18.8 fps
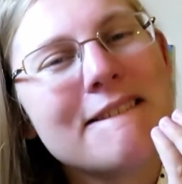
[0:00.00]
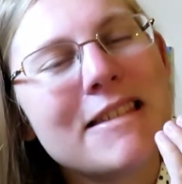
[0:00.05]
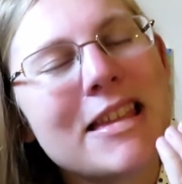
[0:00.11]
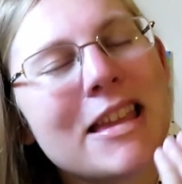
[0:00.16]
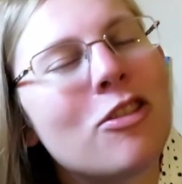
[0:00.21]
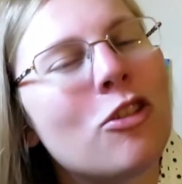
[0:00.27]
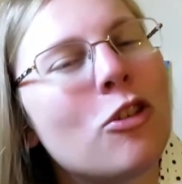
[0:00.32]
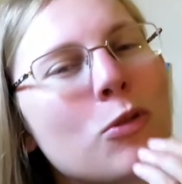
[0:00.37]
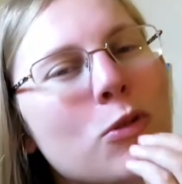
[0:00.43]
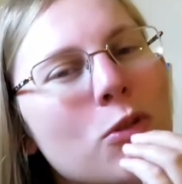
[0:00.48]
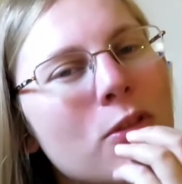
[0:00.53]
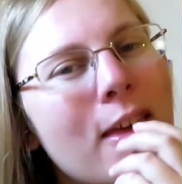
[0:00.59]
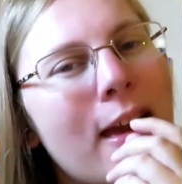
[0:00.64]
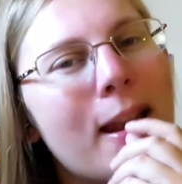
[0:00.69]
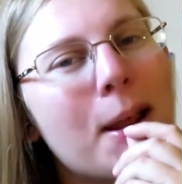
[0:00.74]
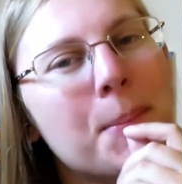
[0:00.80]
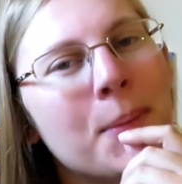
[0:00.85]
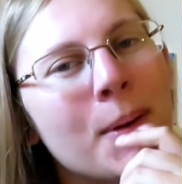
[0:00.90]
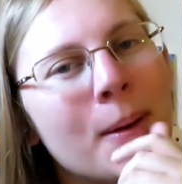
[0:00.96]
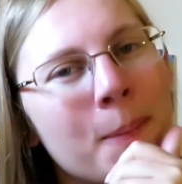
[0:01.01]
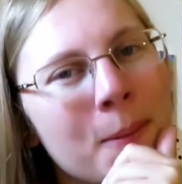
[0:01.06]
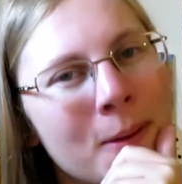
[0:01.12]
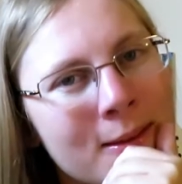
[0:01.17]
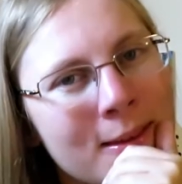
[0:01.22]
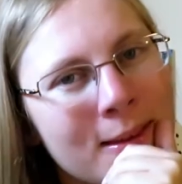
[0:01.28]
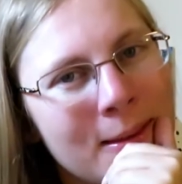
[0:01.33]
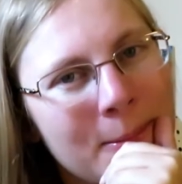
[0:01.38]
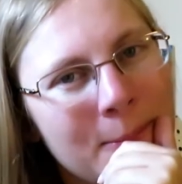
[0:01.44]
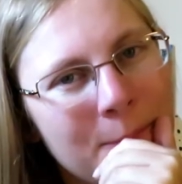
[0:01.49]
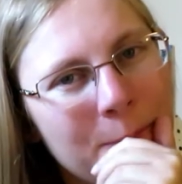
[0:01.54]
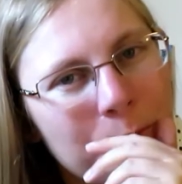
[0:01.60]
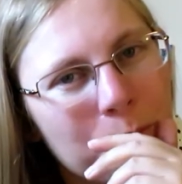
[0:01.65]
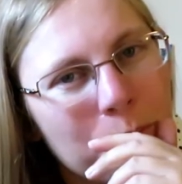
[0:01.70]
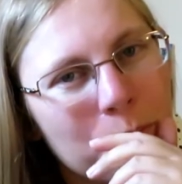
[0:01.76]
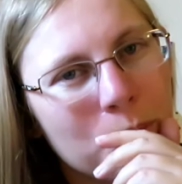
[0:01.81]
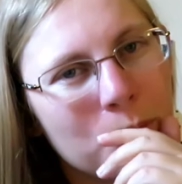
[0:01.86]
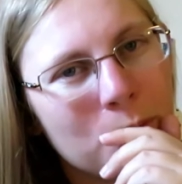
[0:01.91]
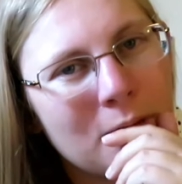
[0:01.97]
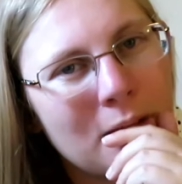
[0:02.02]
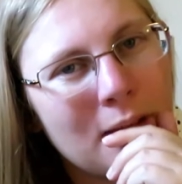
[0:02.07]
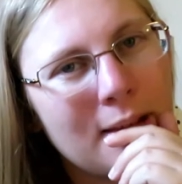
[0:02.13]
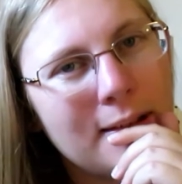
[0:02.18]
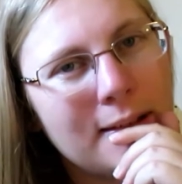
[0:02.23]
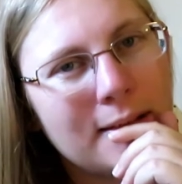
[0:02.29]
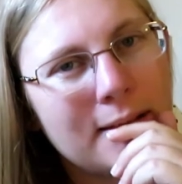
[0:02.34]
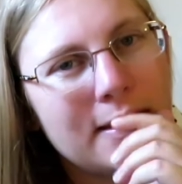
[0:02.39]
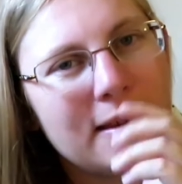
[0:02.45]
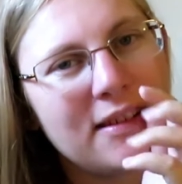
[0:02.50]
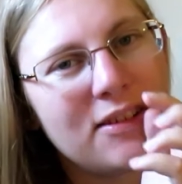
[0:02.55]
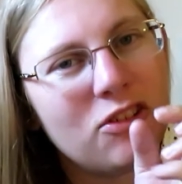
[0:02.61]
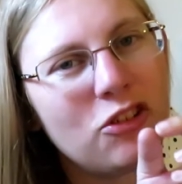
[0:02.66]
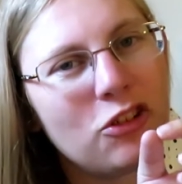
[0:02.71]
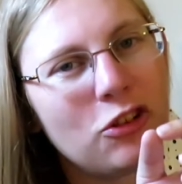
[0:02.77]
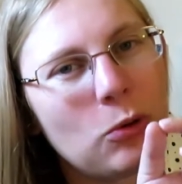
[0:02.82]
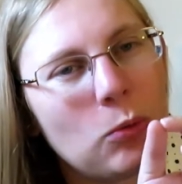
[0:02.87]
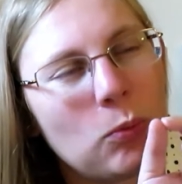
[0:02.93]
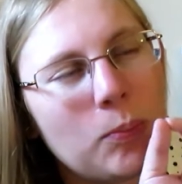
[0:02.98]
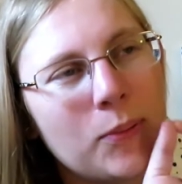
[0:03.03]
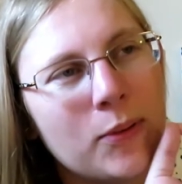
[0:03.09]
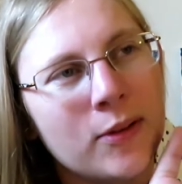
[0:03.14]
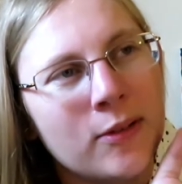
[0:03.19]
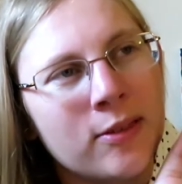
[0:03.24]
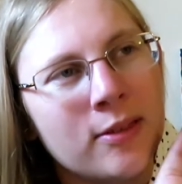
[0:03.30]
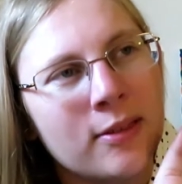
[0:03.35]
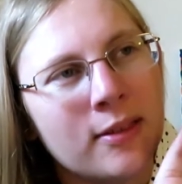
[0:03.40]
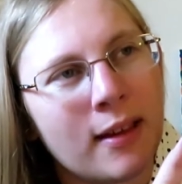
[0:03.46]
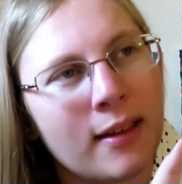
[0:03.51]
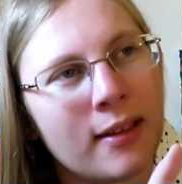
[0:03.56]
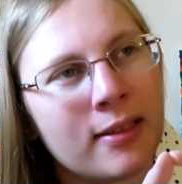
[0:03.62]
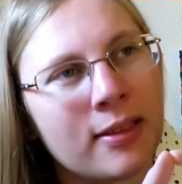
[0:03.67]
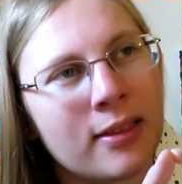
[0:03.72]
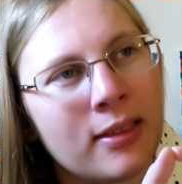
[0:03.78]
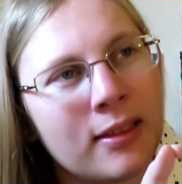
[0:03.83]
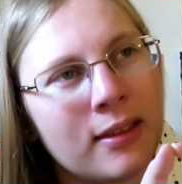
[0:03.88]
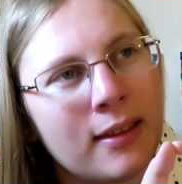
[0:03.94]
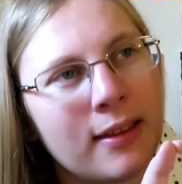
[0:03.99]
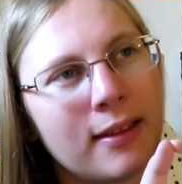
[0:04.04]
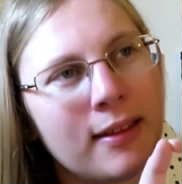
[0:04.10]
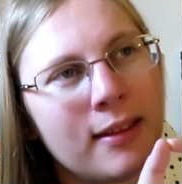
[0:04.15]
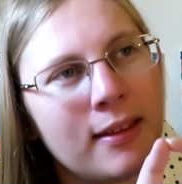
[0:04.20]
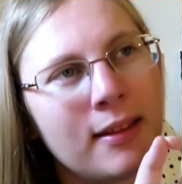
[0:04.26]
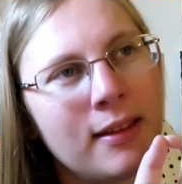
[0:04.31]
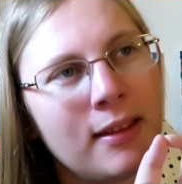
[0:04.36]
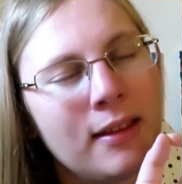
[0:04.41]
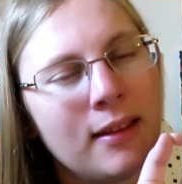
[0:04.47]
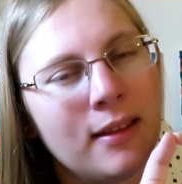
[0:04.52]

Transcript: did you do that on purpose? Did you precisely